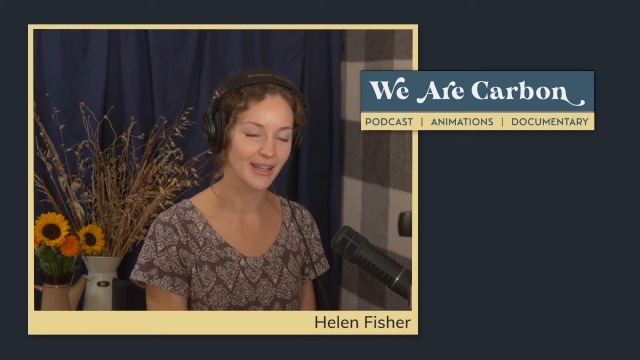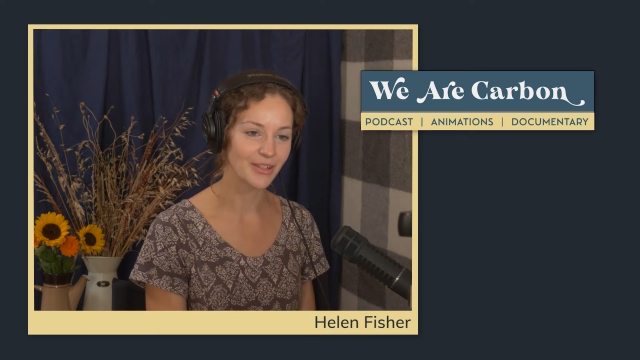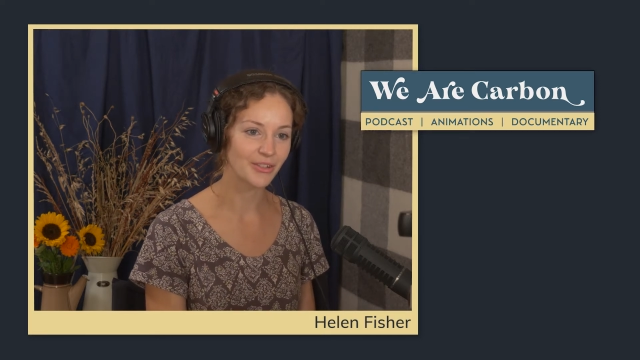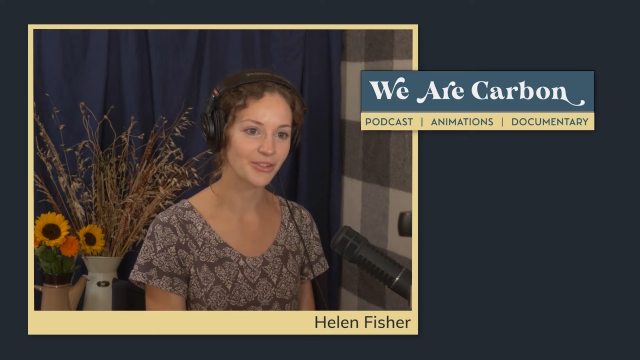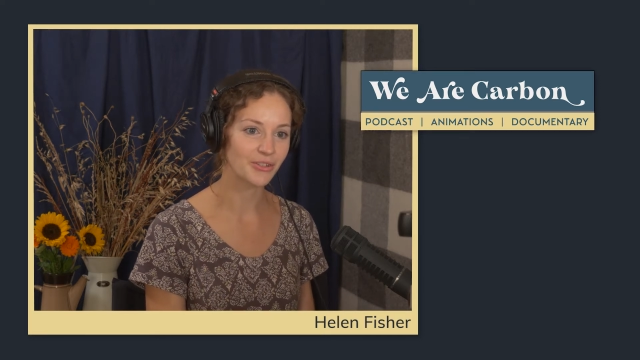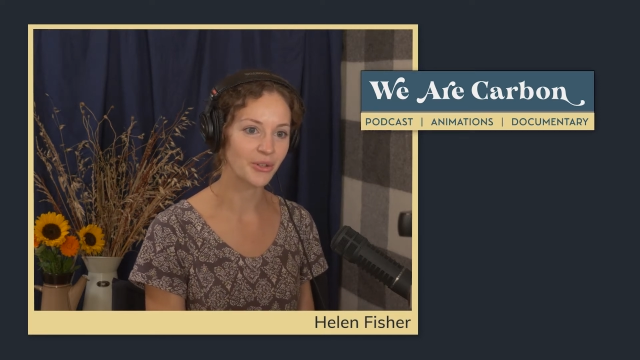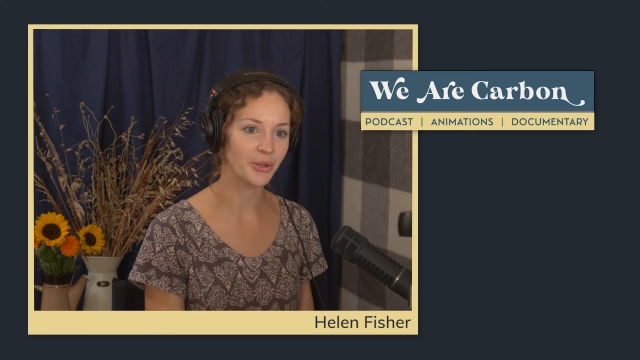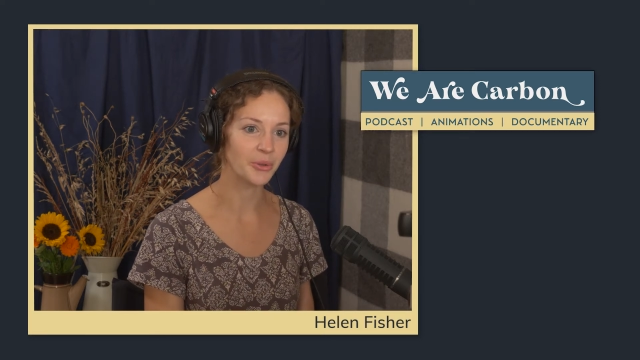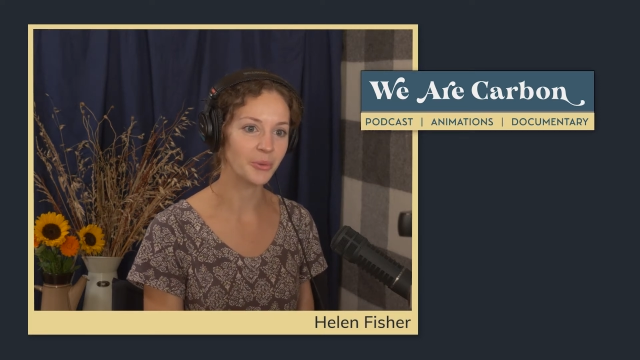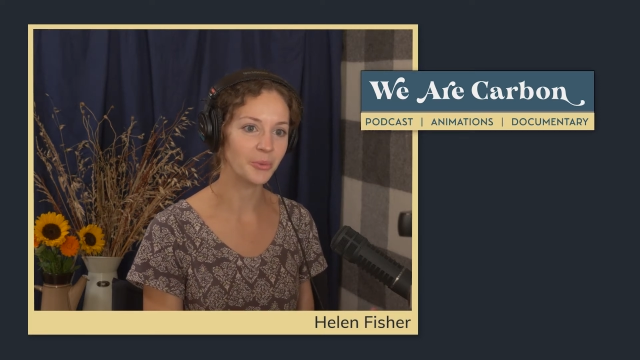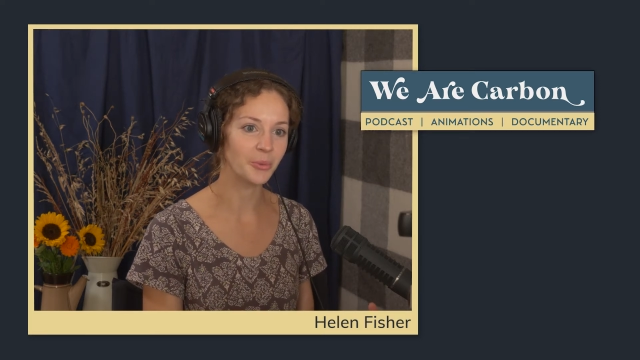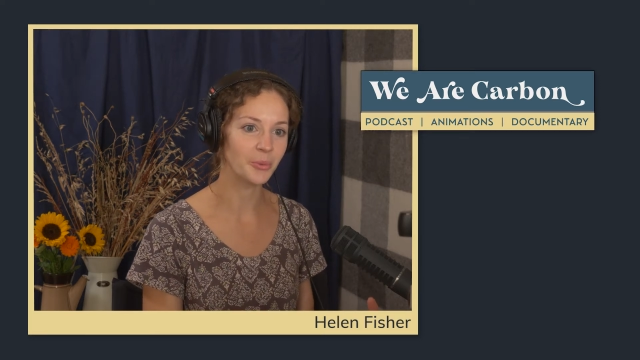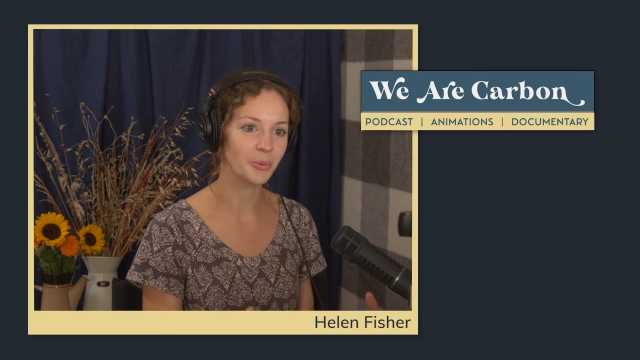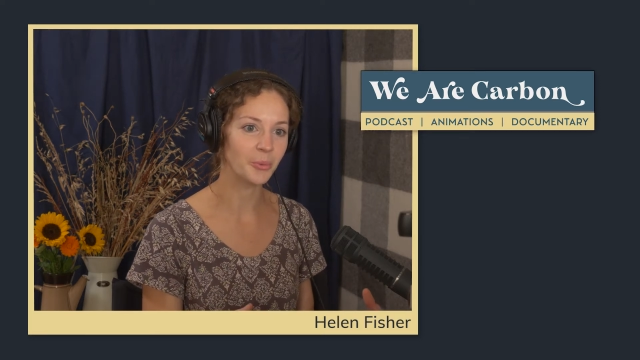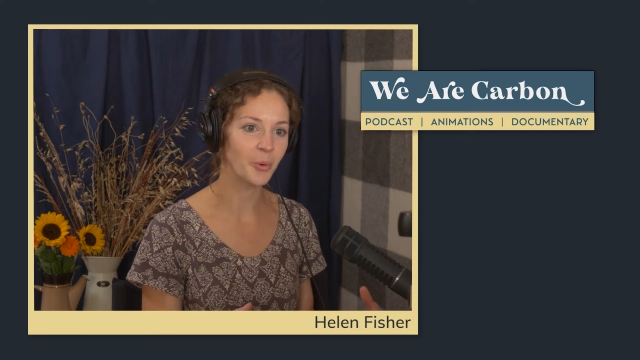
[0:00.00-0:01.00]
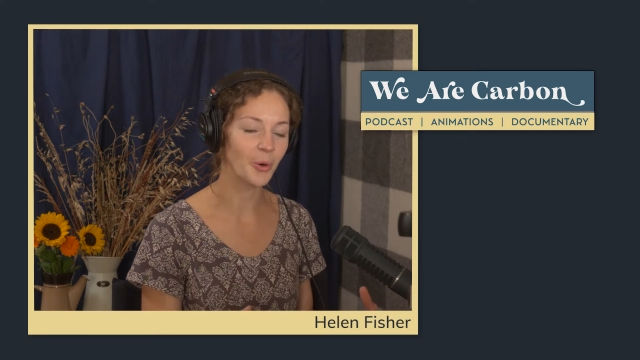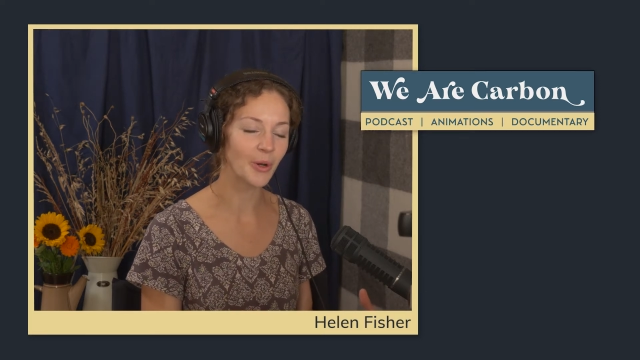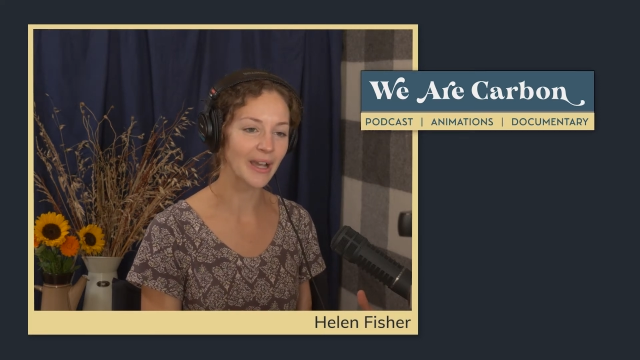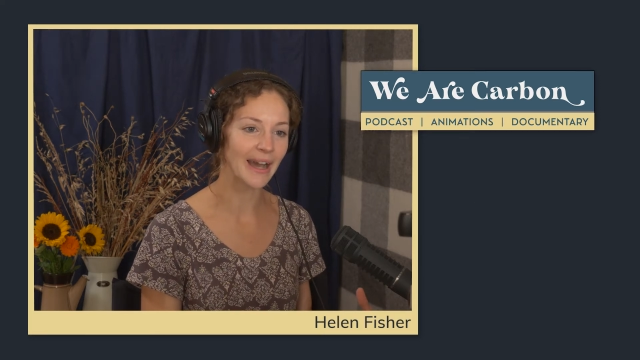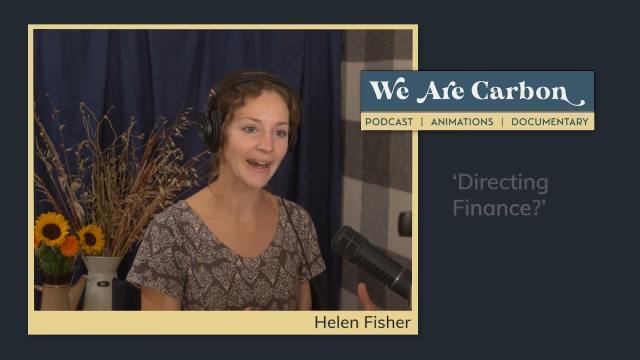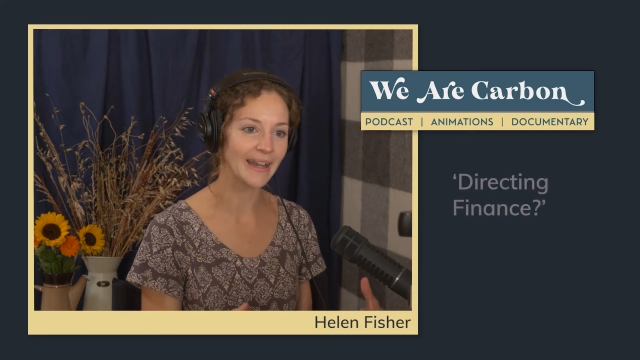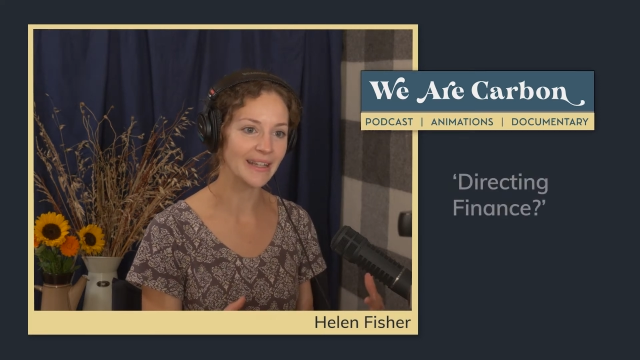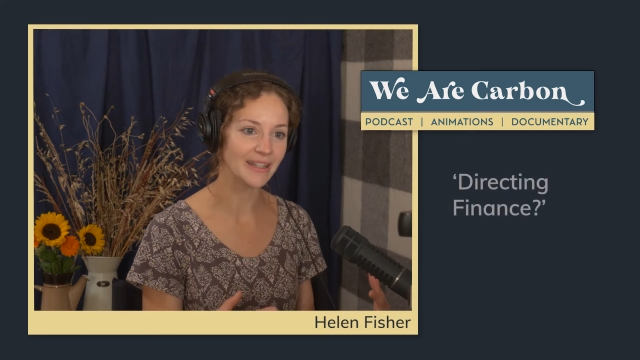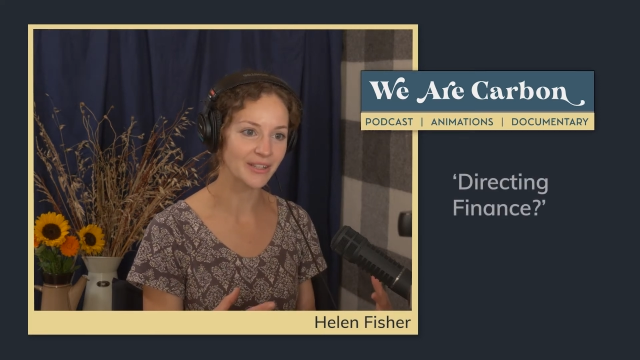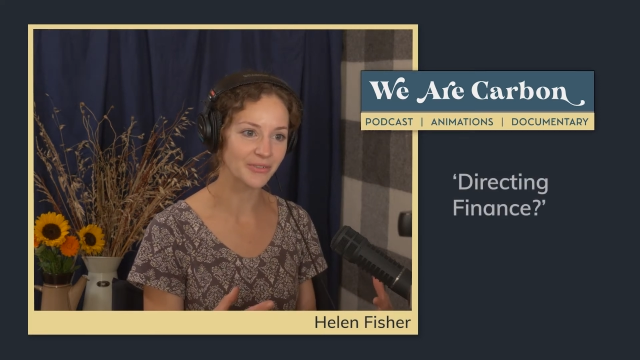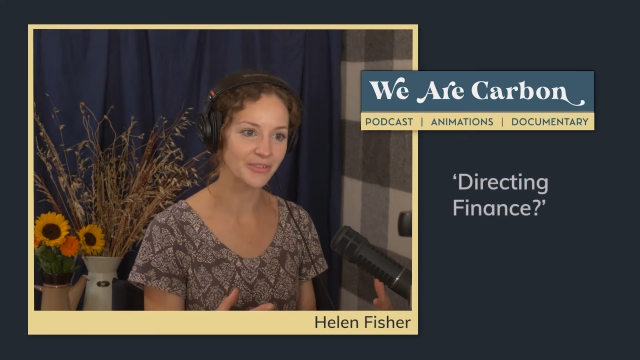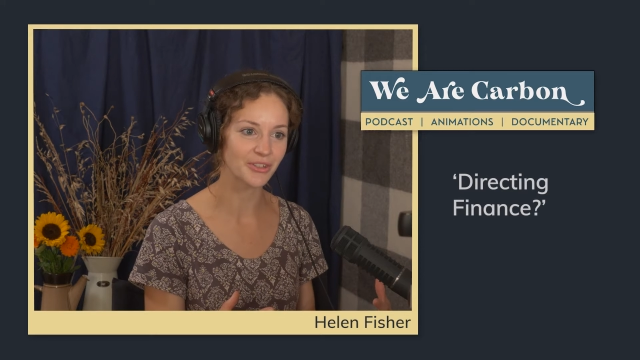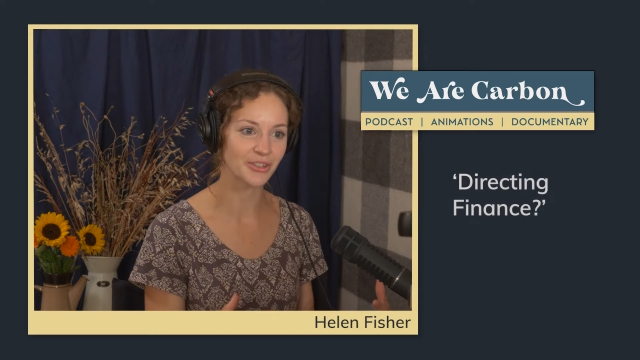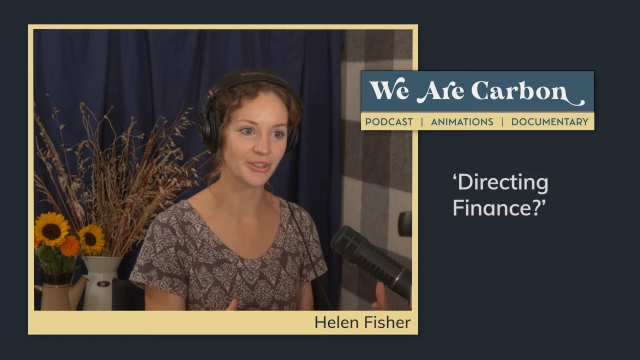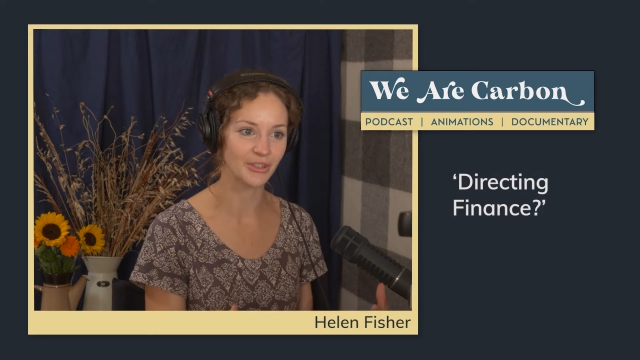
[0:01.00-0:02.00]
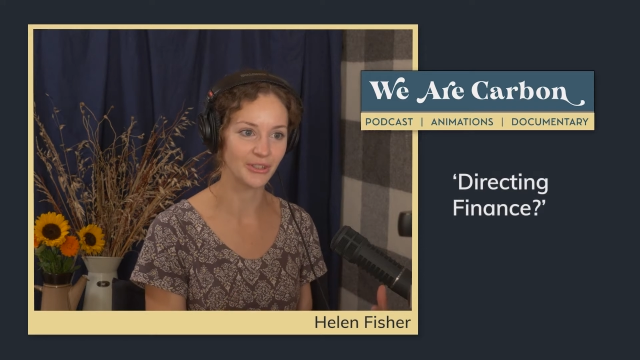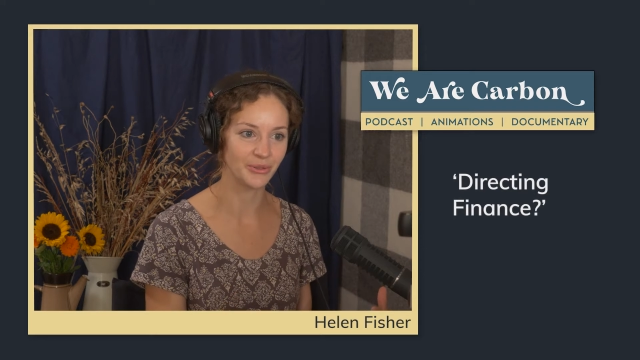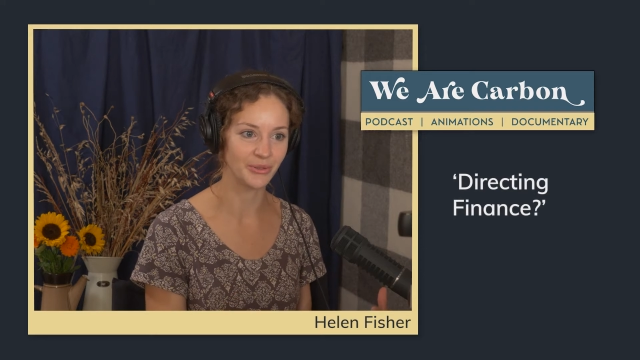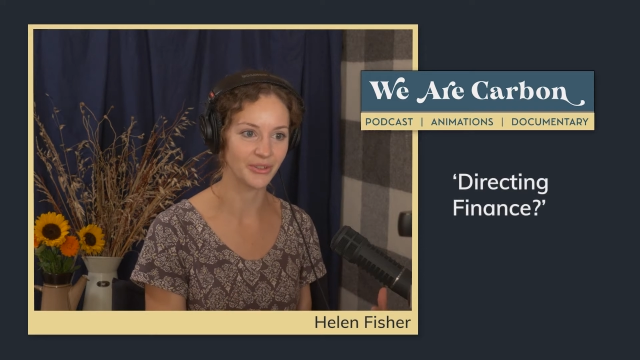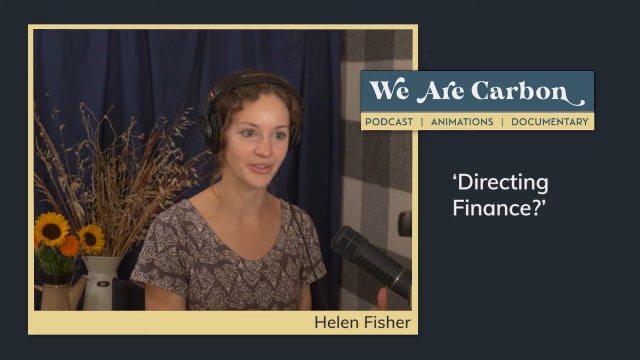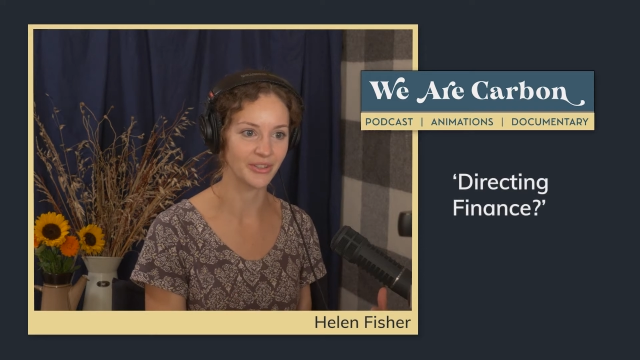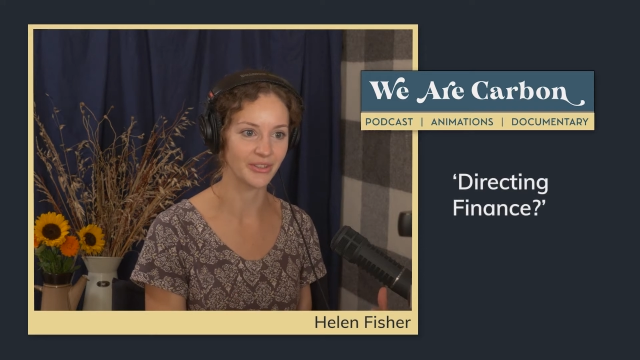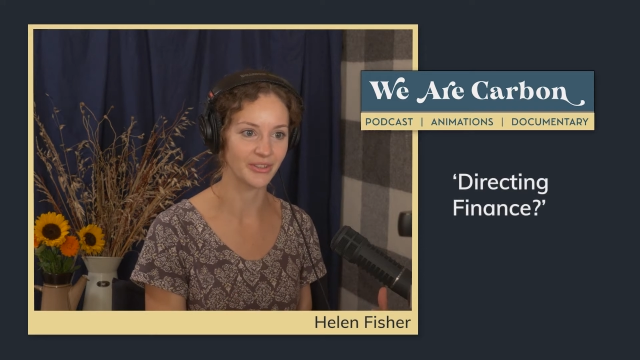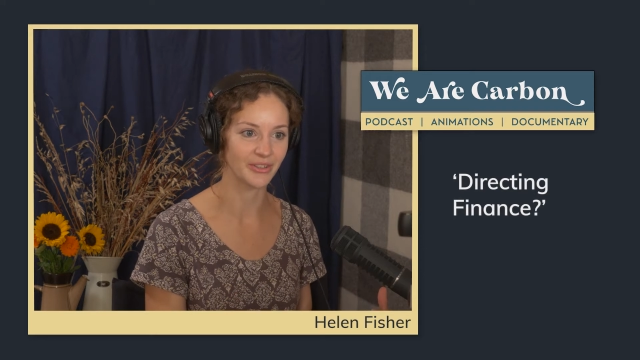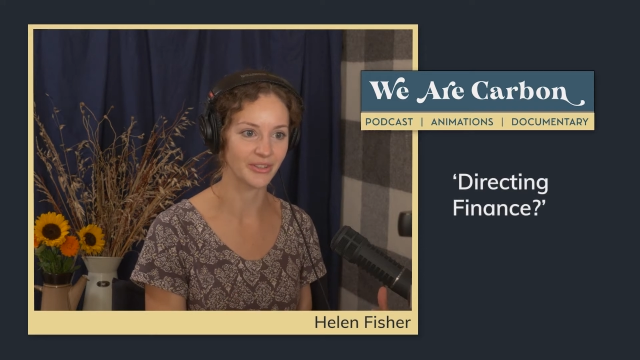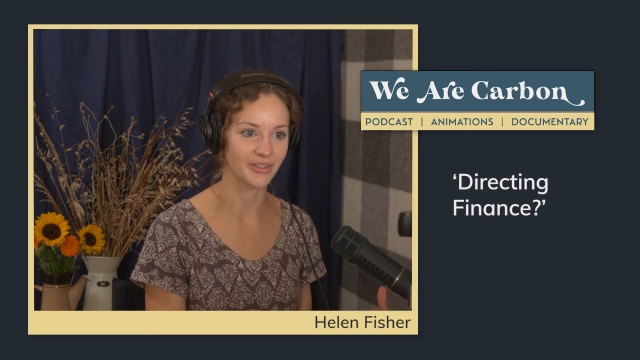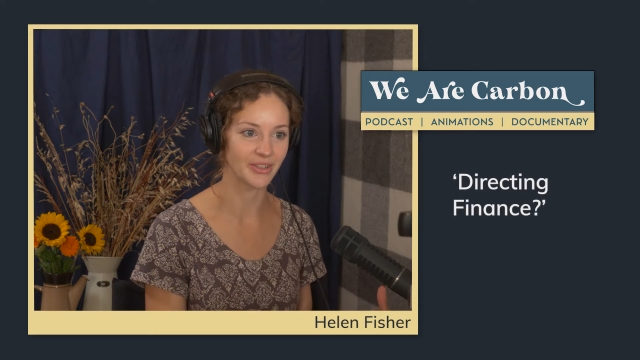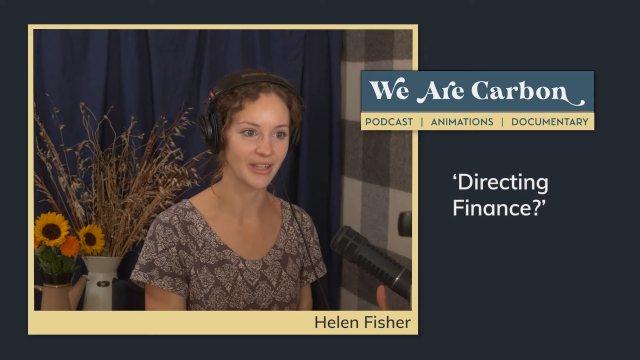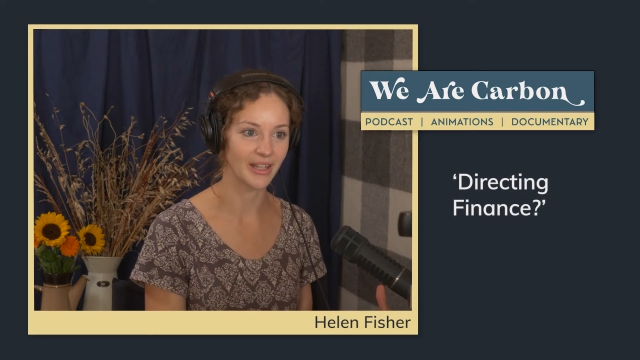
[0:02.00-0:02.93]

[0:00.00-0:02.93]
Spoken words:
So what kind of solutions